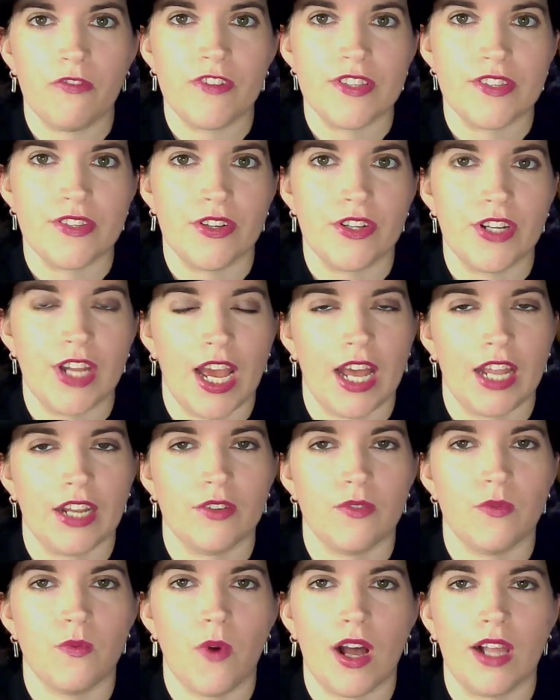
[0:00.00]
his own
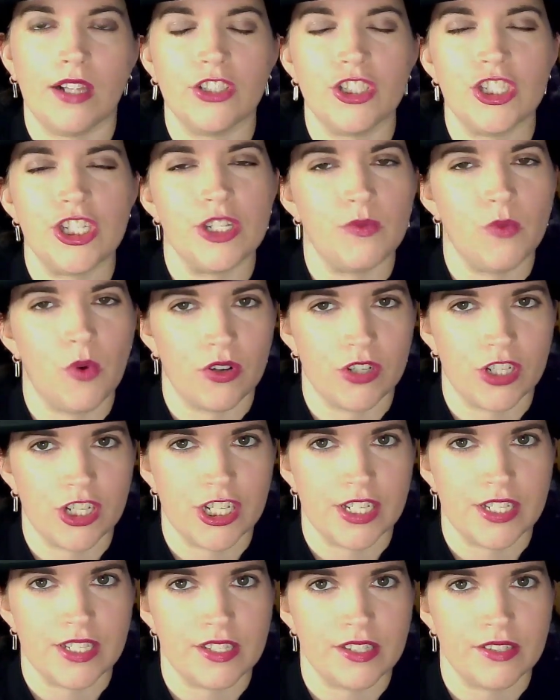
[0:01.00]
hand while she
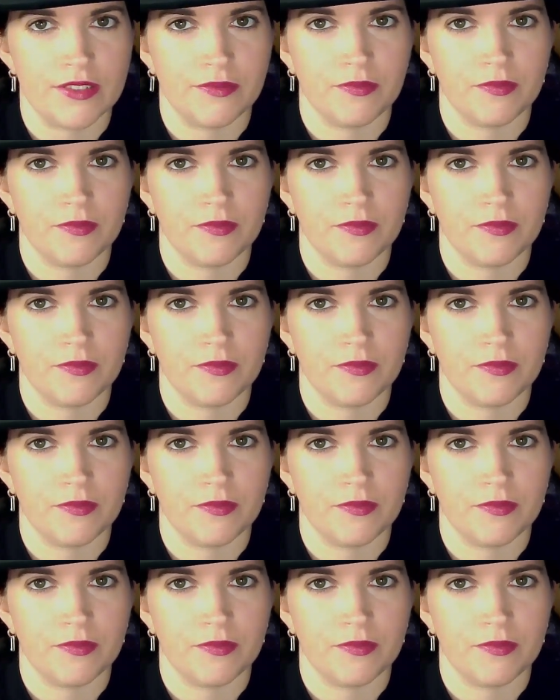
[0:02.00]
watches.